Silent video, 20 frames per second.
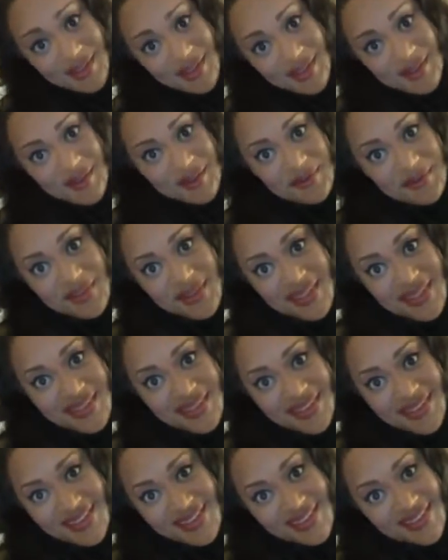loved.
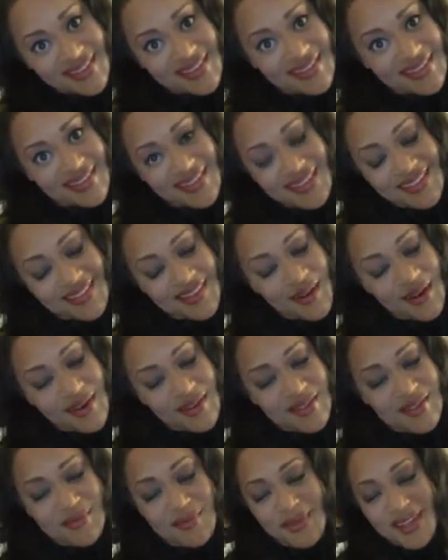It's an
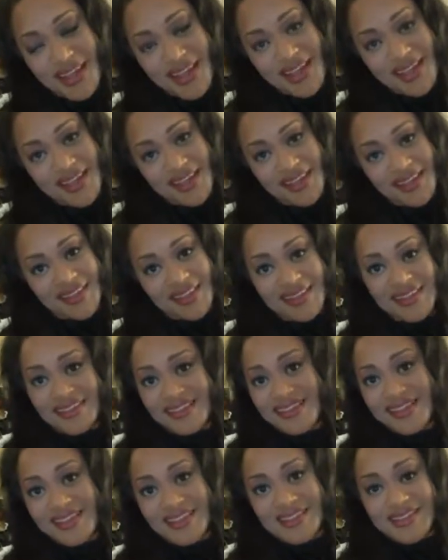awesome day.
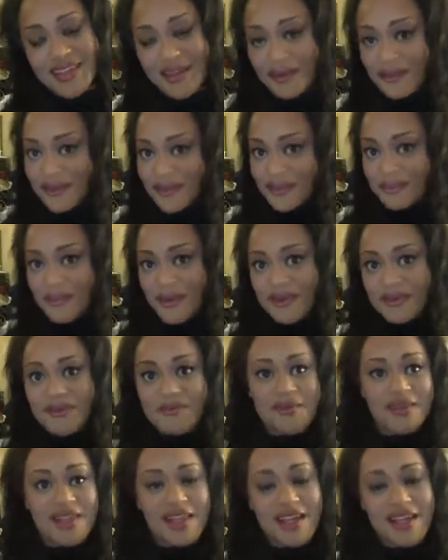They said it was supposed
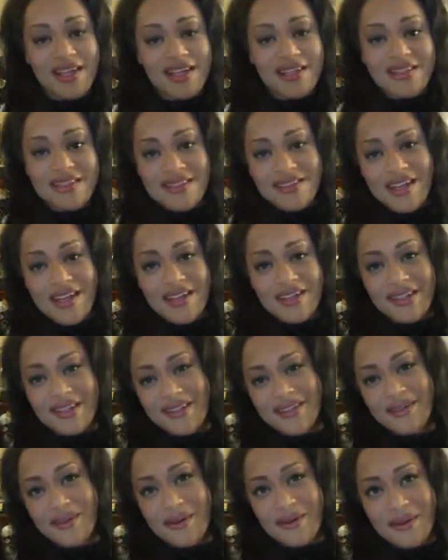to be like
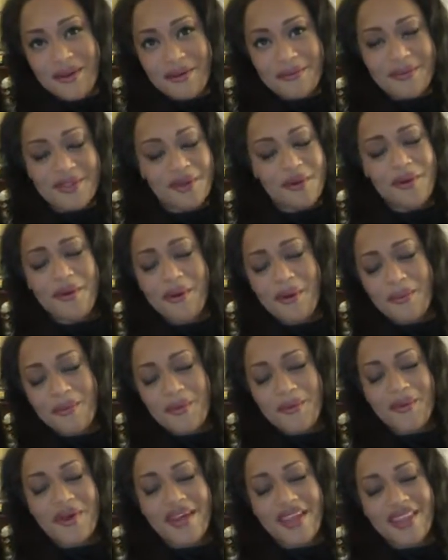thunderstorms and
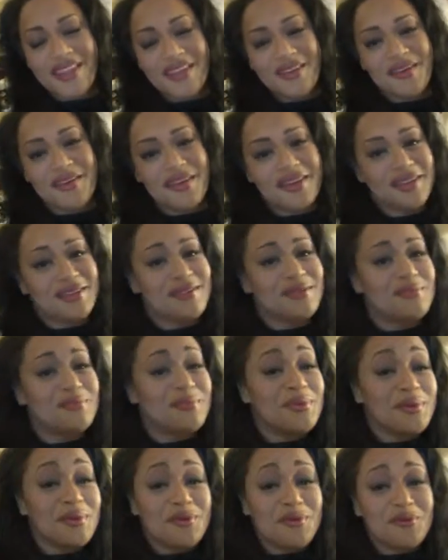horrible weather, and it's
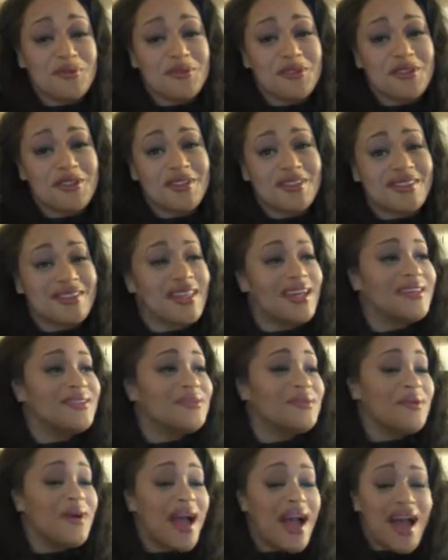beautiful. It's not
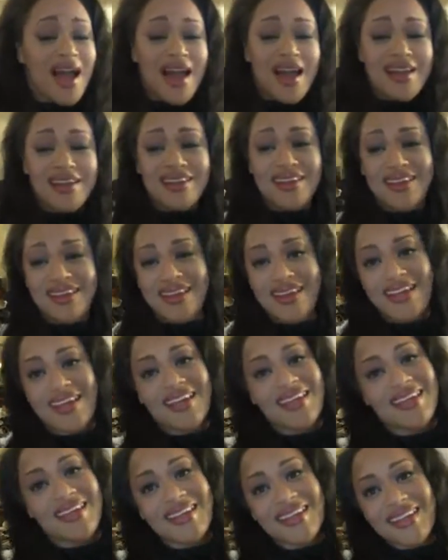too hot.
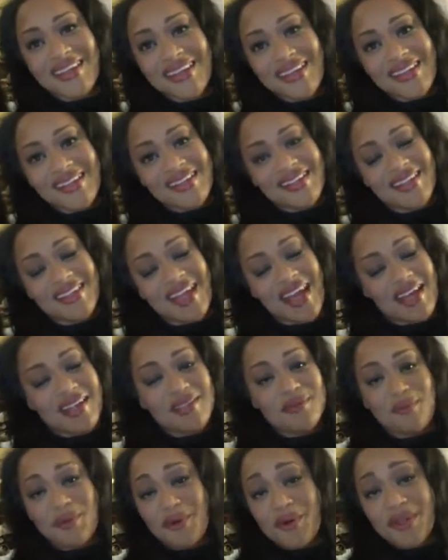
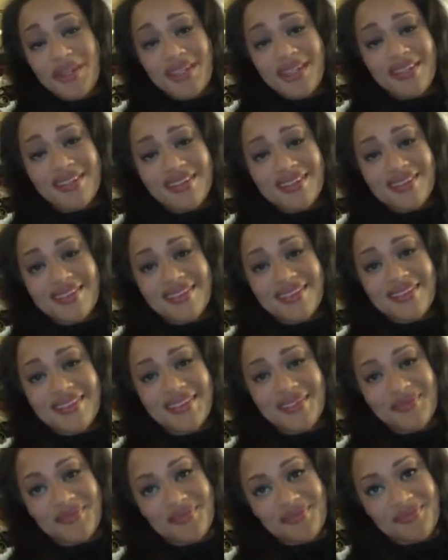Nice breeze.
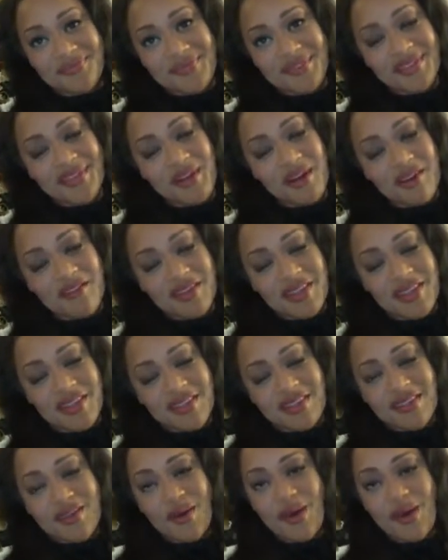So everything